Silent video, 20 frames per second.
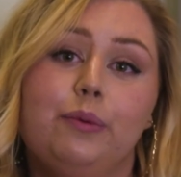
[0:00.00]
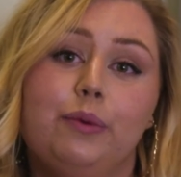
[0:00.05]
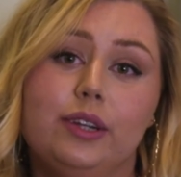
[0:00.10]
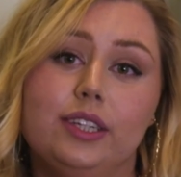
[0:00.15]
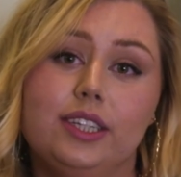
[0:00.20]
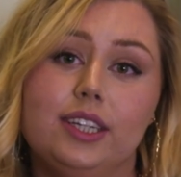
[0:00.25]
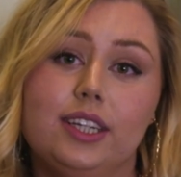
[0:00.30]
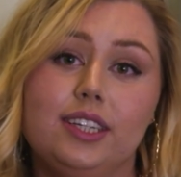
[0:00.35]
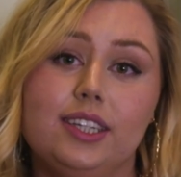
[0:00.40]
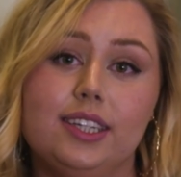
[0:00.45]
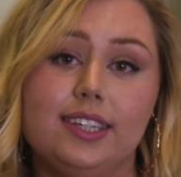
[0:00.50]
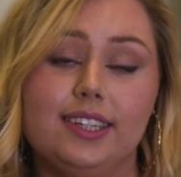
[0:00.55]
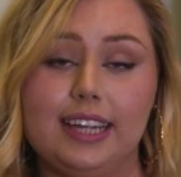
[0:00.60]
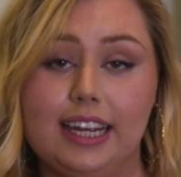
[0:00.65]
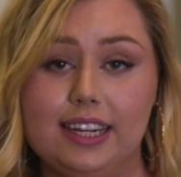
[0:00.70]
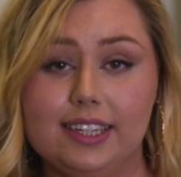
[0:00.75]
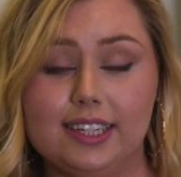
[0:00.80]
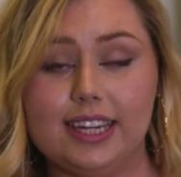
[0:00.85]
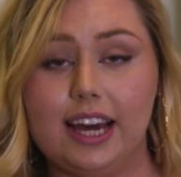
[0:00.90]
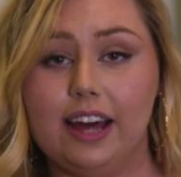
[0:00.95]
wanted to
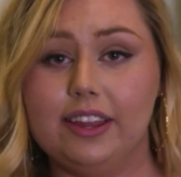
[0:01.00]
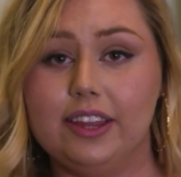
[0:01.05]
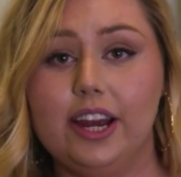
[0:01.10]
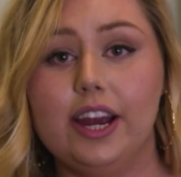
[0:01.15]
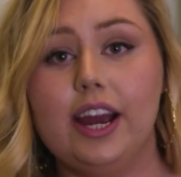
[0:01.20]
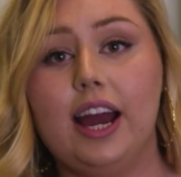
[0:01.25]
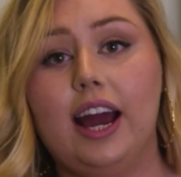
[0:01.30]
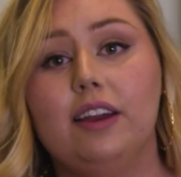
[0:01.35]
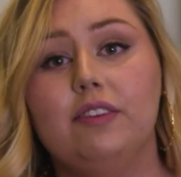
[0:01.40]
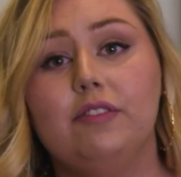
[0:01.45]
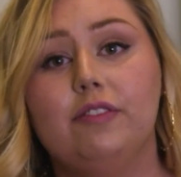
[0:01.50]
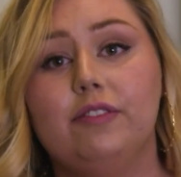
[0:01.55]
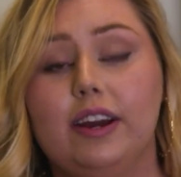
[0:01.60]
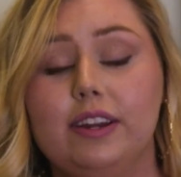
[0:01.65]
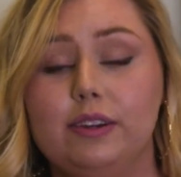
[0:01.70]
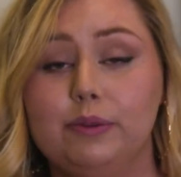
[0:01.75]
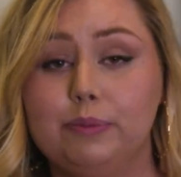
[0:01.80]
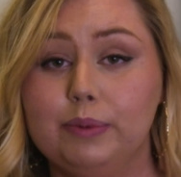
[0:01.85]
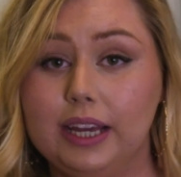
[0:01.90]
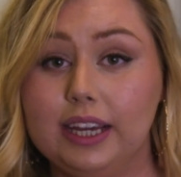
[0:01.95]
stay together and
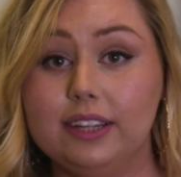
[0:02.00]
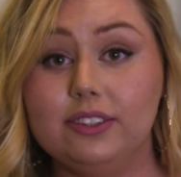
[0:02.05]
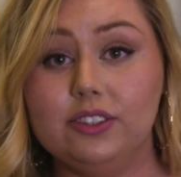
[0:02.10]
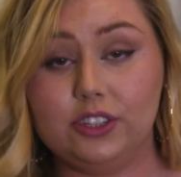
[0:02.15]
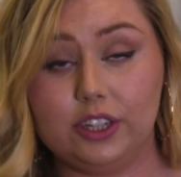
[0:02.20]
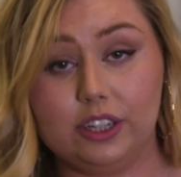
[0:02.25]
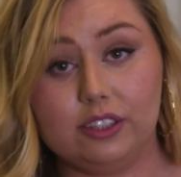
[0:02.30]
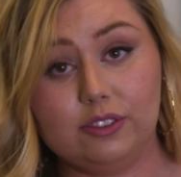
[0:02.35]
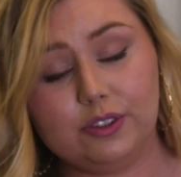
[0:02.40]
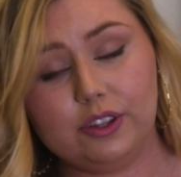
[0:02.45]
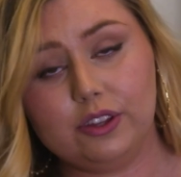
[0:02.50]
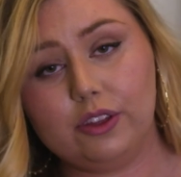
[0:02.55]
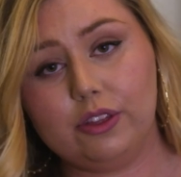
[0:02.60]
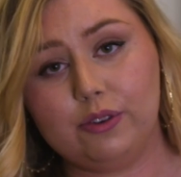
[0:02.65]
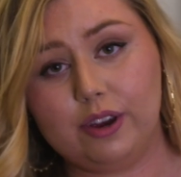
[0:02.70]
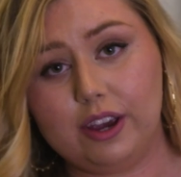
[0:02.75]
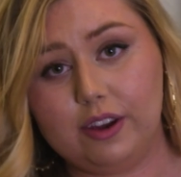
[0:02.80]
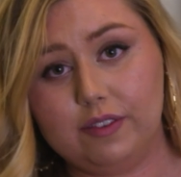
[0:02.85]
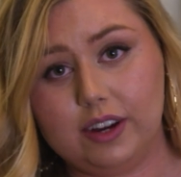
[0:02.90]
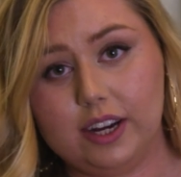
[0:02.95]
find a place just for the
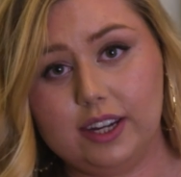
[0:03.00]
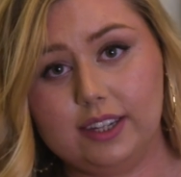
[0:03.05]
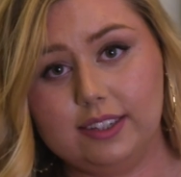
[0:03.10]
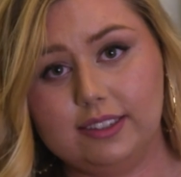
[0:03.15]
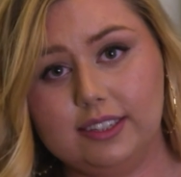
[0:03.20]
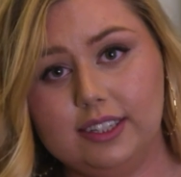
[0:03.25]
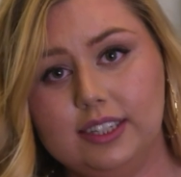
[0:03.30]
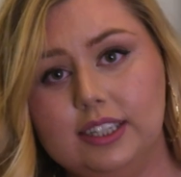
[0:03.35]
three of us.